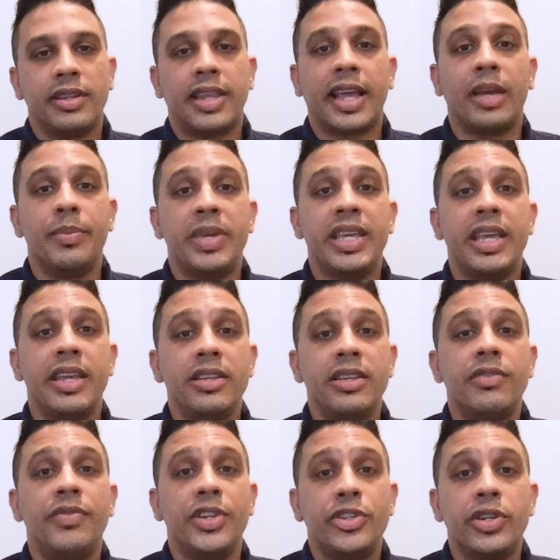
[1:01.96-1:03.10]
that can be
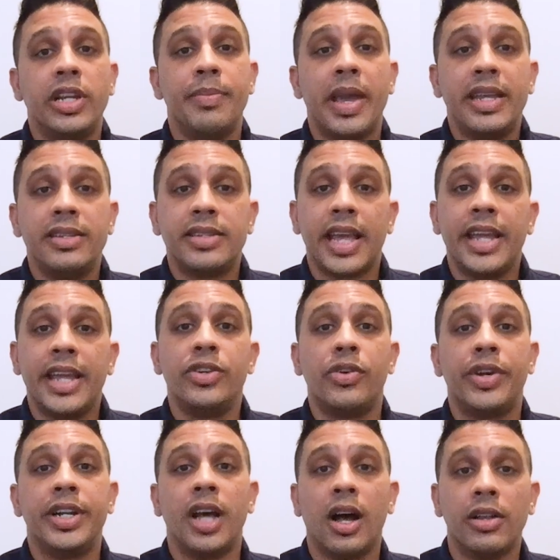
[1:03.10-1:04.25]
individually maintained or
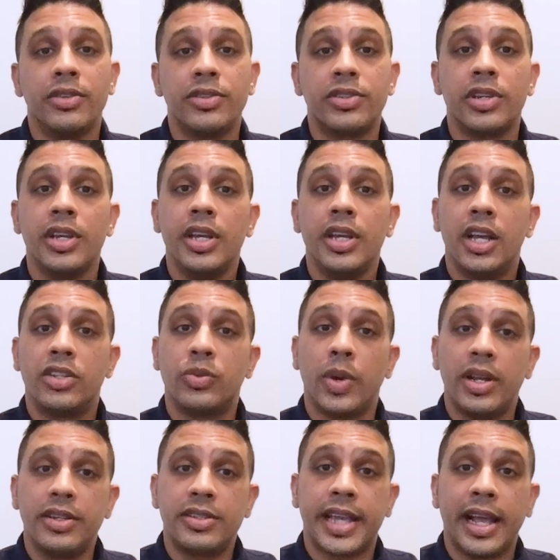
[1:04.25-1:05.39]
enhanced, as well
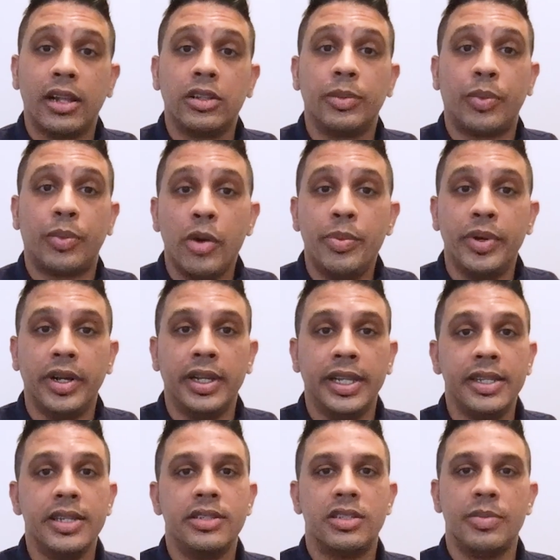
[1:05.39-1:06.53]
as scaled
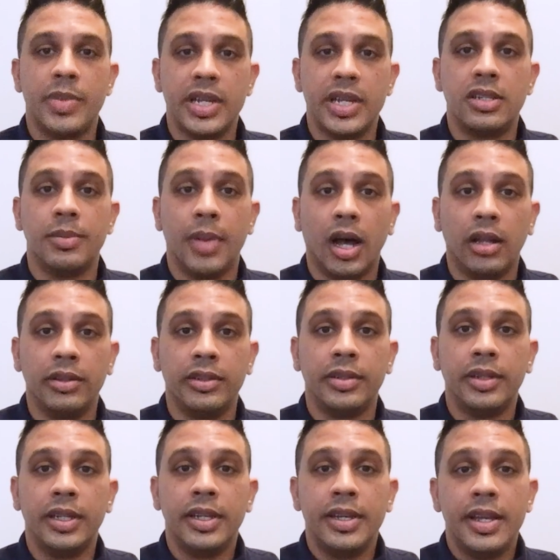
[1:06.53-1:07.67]
appropriately to meet demand,
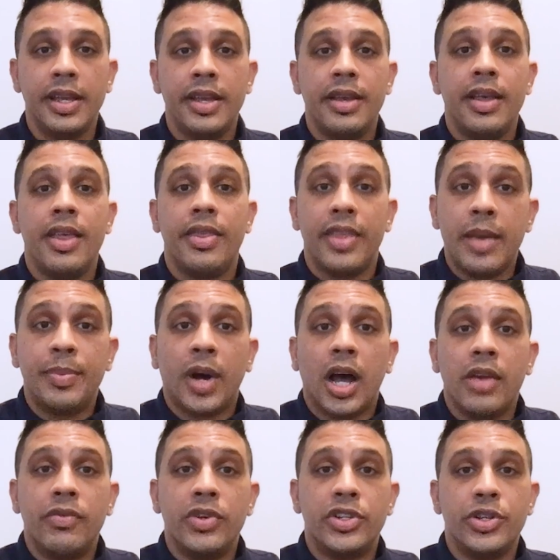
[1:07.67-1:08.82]
thereby
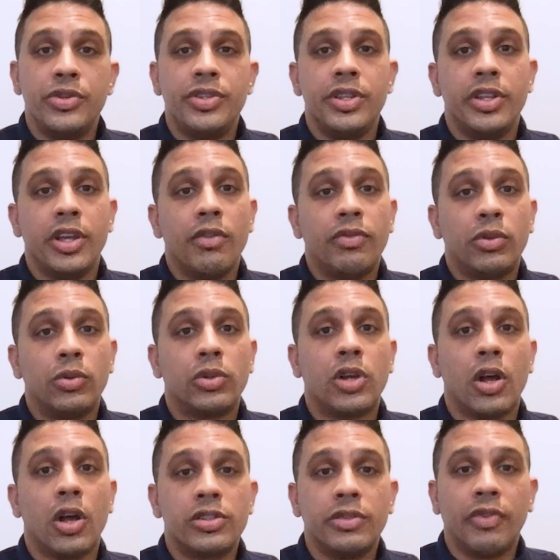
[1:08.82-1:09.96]
reducing the overall
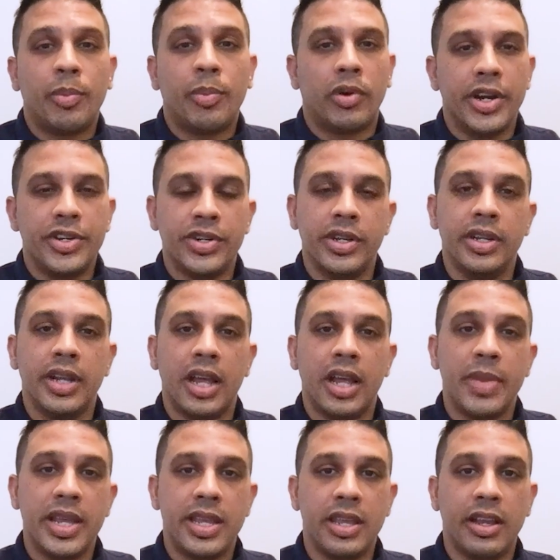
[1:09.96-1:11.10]
cost of operation and
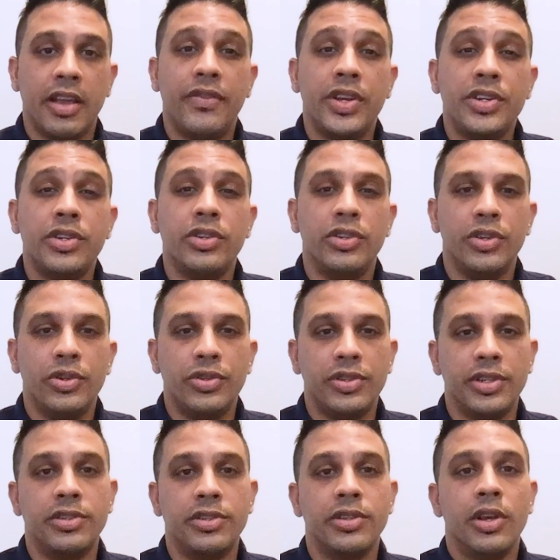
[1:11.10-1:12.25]
making efficient
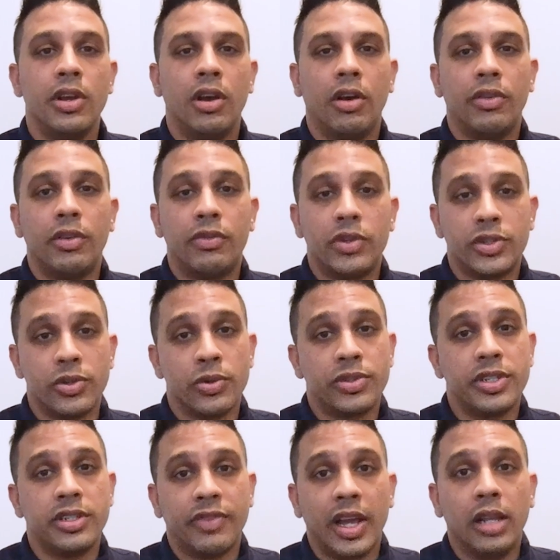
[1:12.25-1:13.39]
uses of the
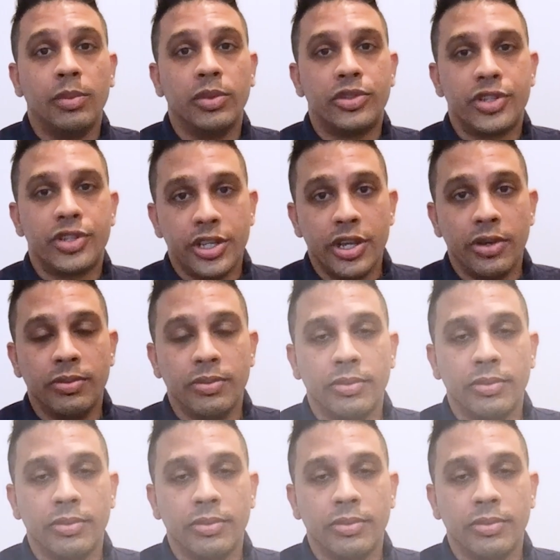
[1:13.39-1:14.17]
resources available to you.